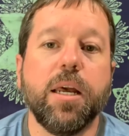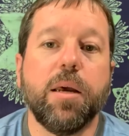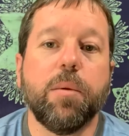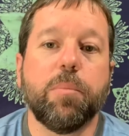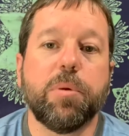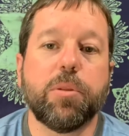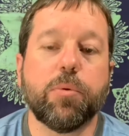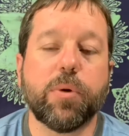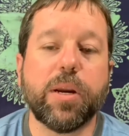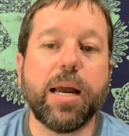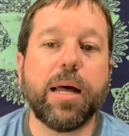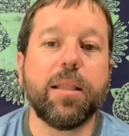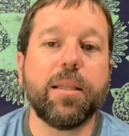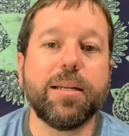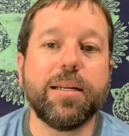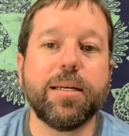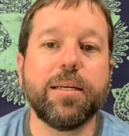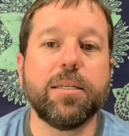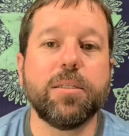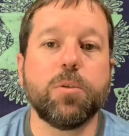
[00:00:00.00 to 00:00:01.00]
But the
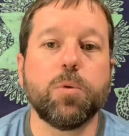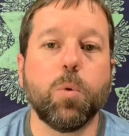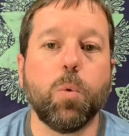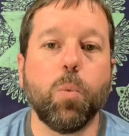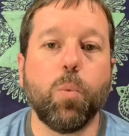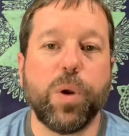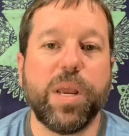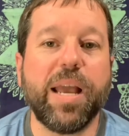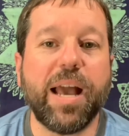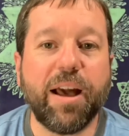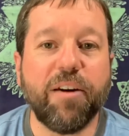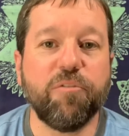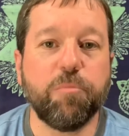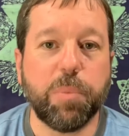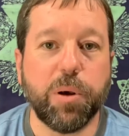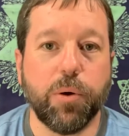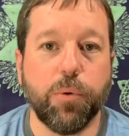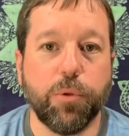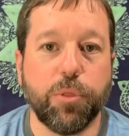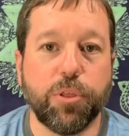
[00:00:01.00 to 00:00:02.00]
reality is we have
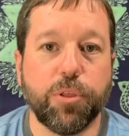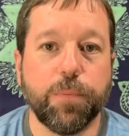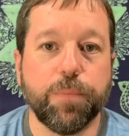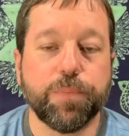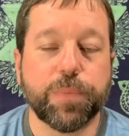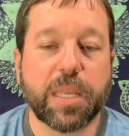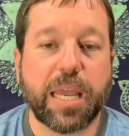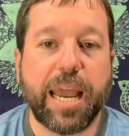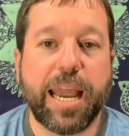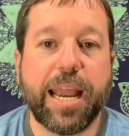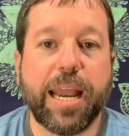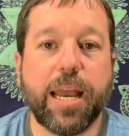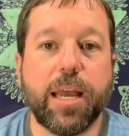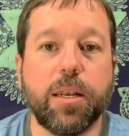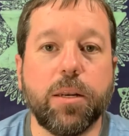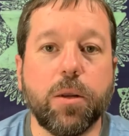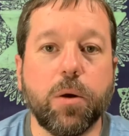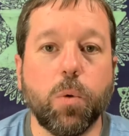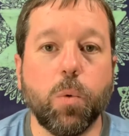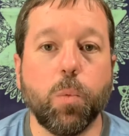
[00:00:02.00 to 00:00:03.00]
both,
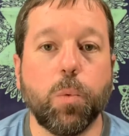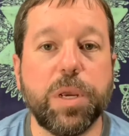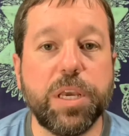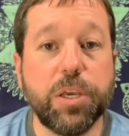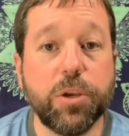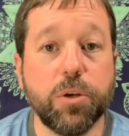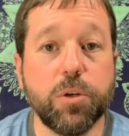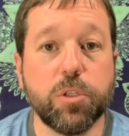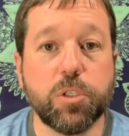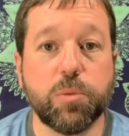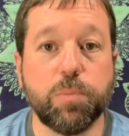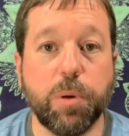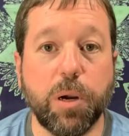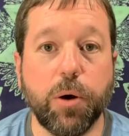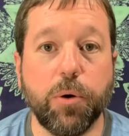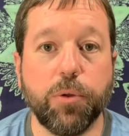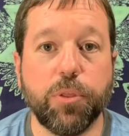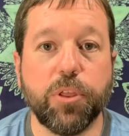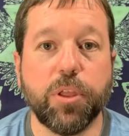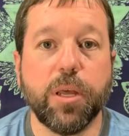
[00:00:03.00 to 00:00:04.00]
and we use
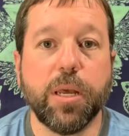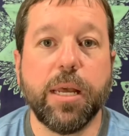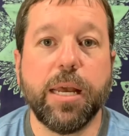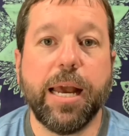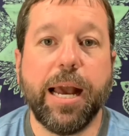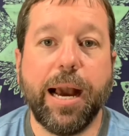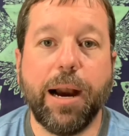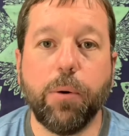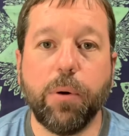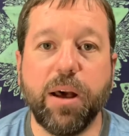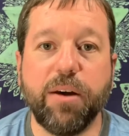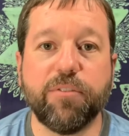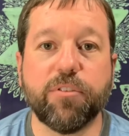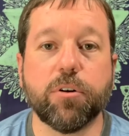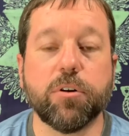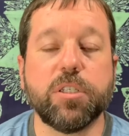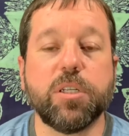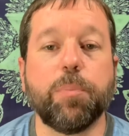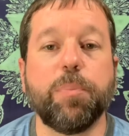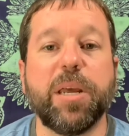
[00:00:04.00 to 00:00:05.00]
both.
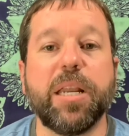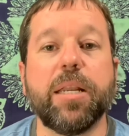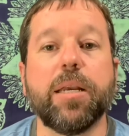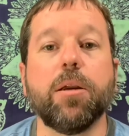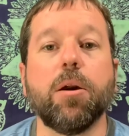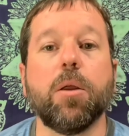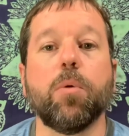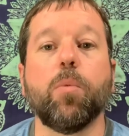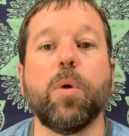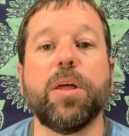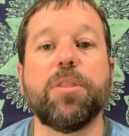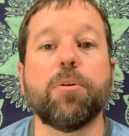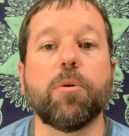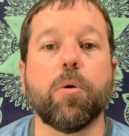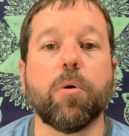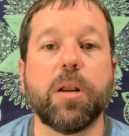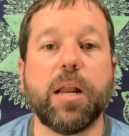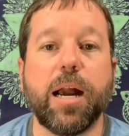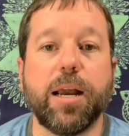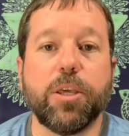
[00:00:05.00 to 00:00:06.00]
However, depending on whether
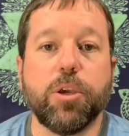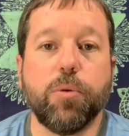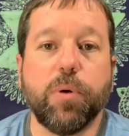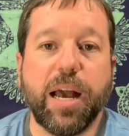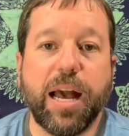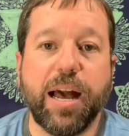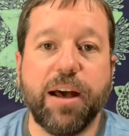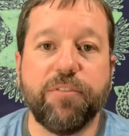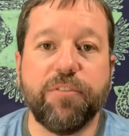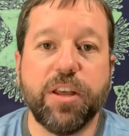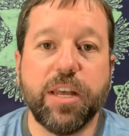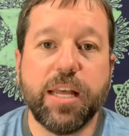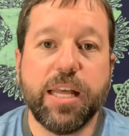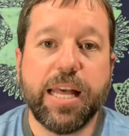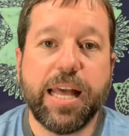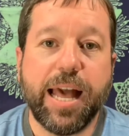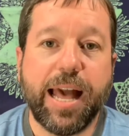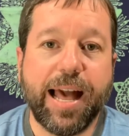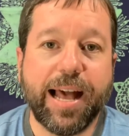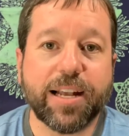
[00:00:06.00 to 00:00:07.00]
or not you have
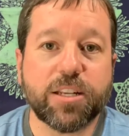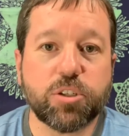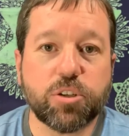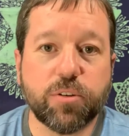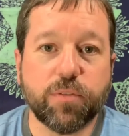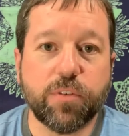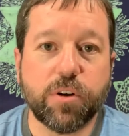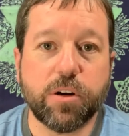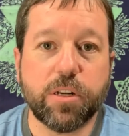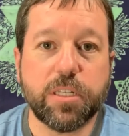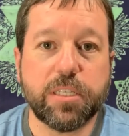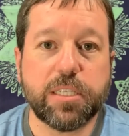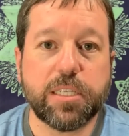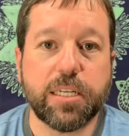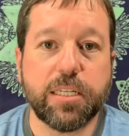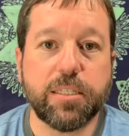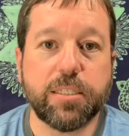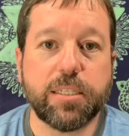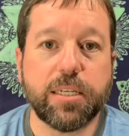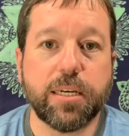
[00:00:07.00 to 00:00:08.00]
extroverted
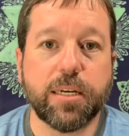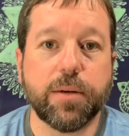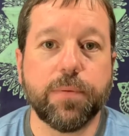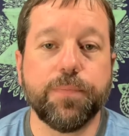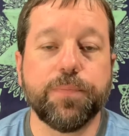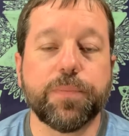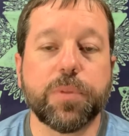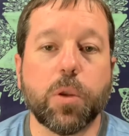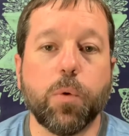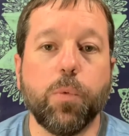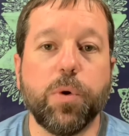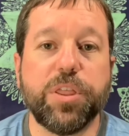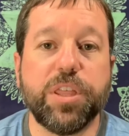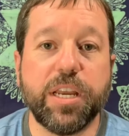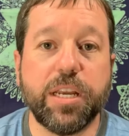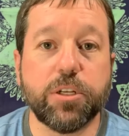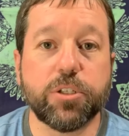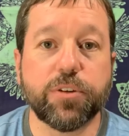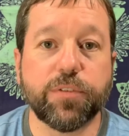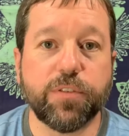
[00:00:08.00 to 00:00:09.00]
sensing with
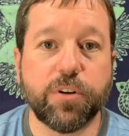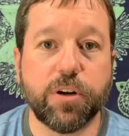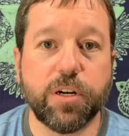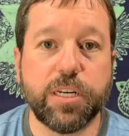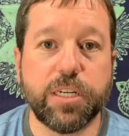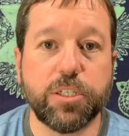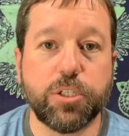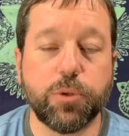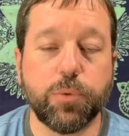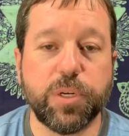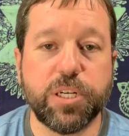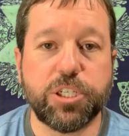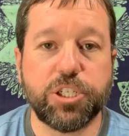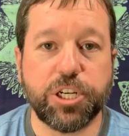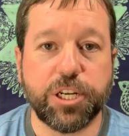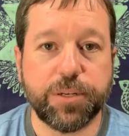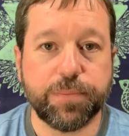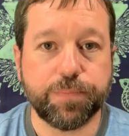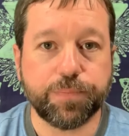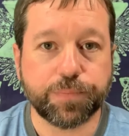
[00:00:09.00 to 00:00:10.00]
introverted
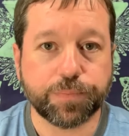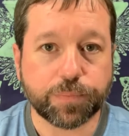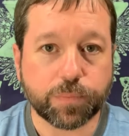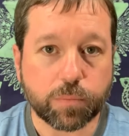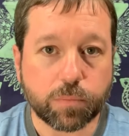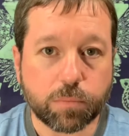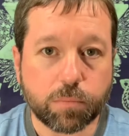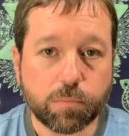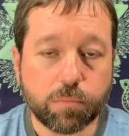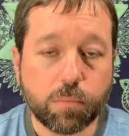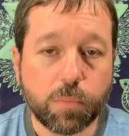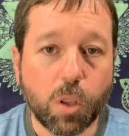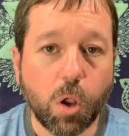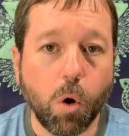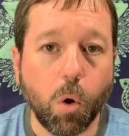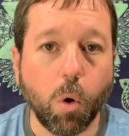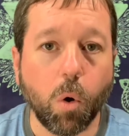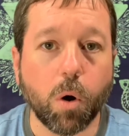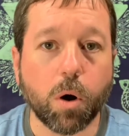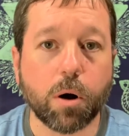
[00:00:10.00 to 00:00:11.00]
intuition,
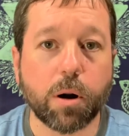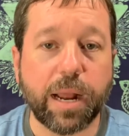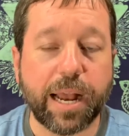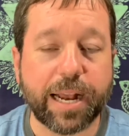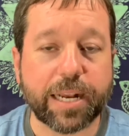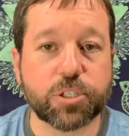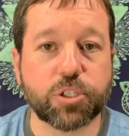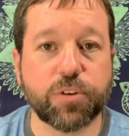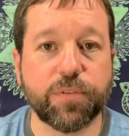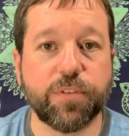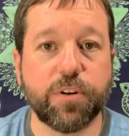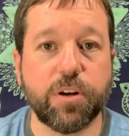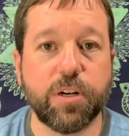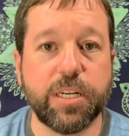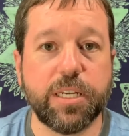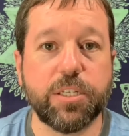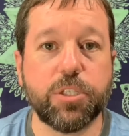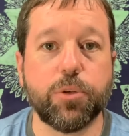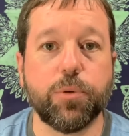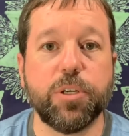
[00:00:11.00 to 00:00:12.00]
or extroverted
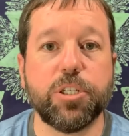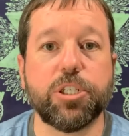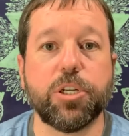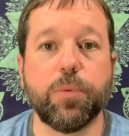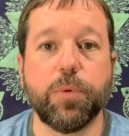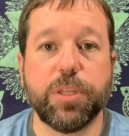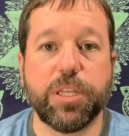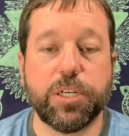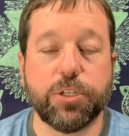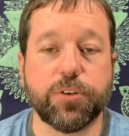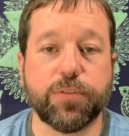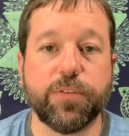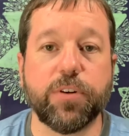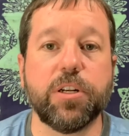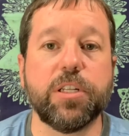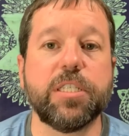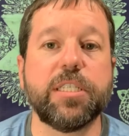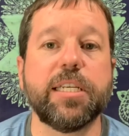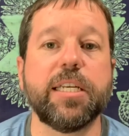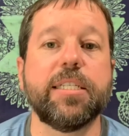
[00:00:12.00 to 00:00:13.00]
intuition with
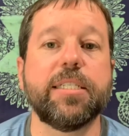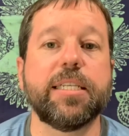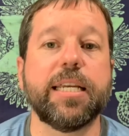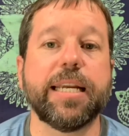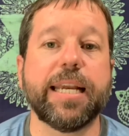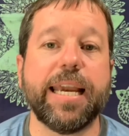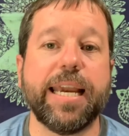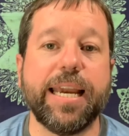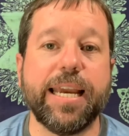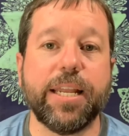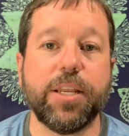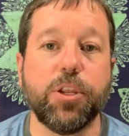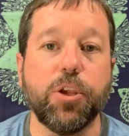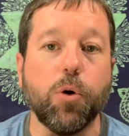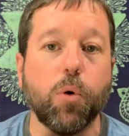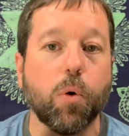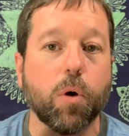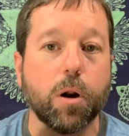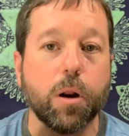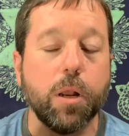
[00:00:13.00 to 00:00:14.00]
introverted sensing in
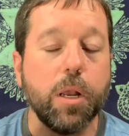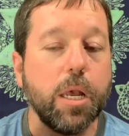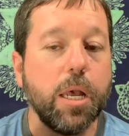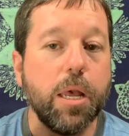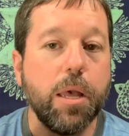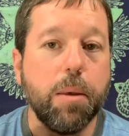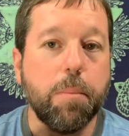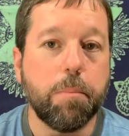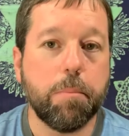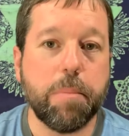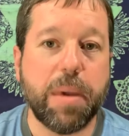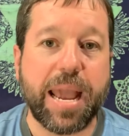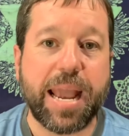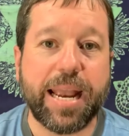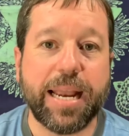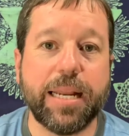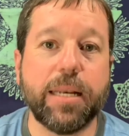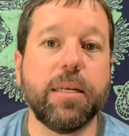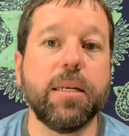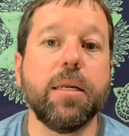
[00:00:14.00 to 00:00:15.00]
your
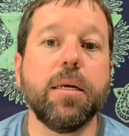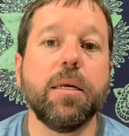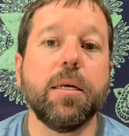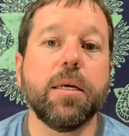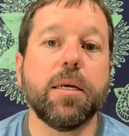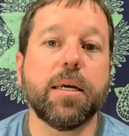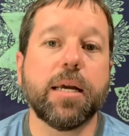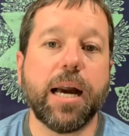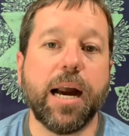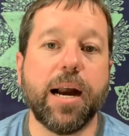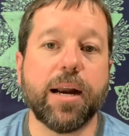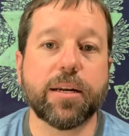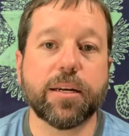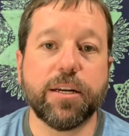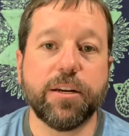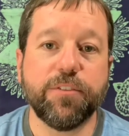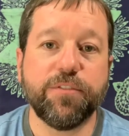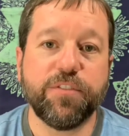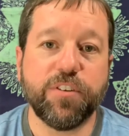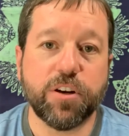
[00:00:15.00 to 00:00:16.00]
main
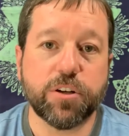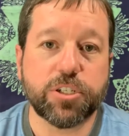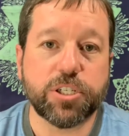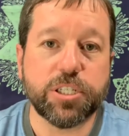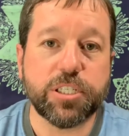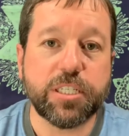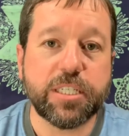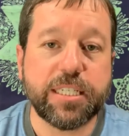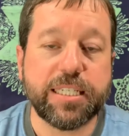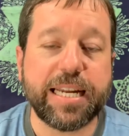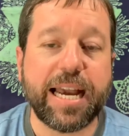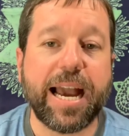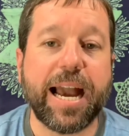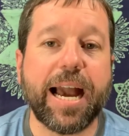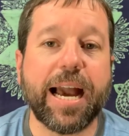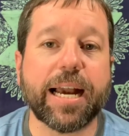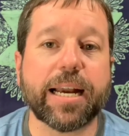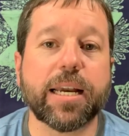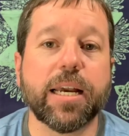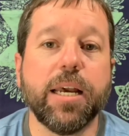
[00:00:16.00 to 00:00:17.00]
cognitive function
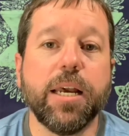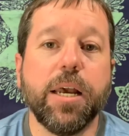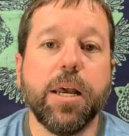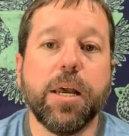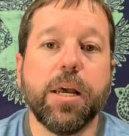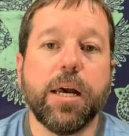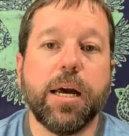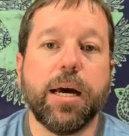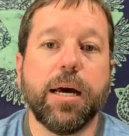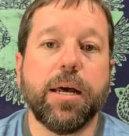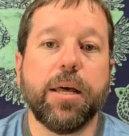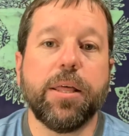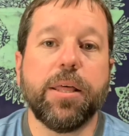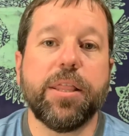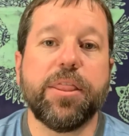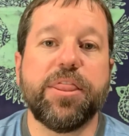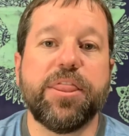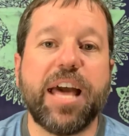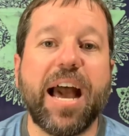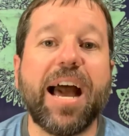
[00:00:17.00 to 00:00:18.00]
stack,
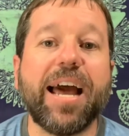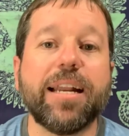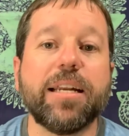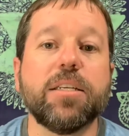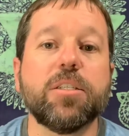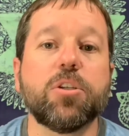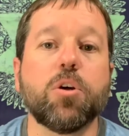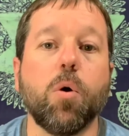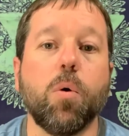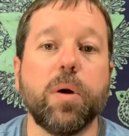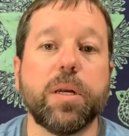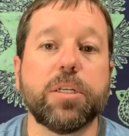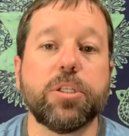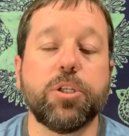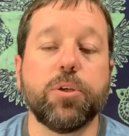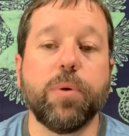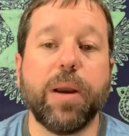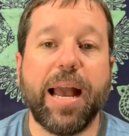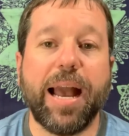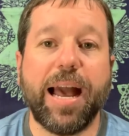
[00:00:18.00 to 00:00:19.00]
that is going
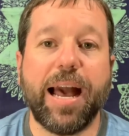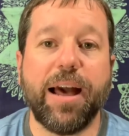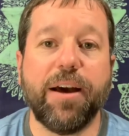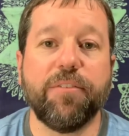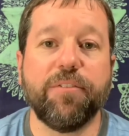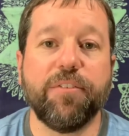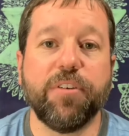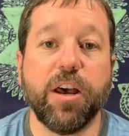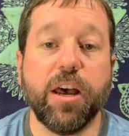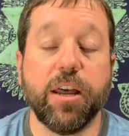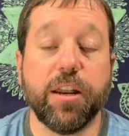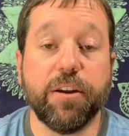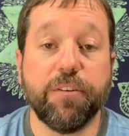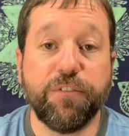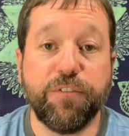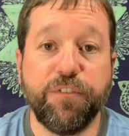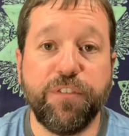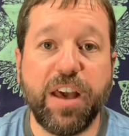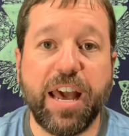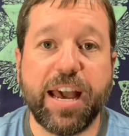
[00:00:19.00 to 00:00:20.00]
to have an
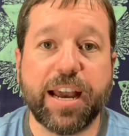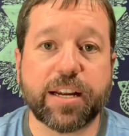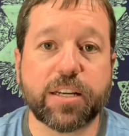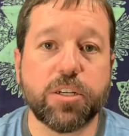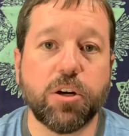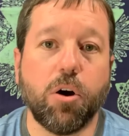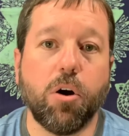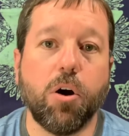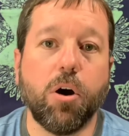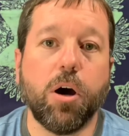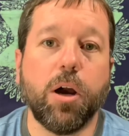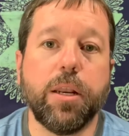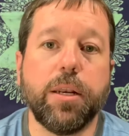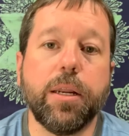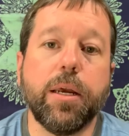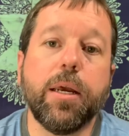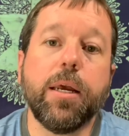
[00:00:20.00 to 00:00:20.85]
effect on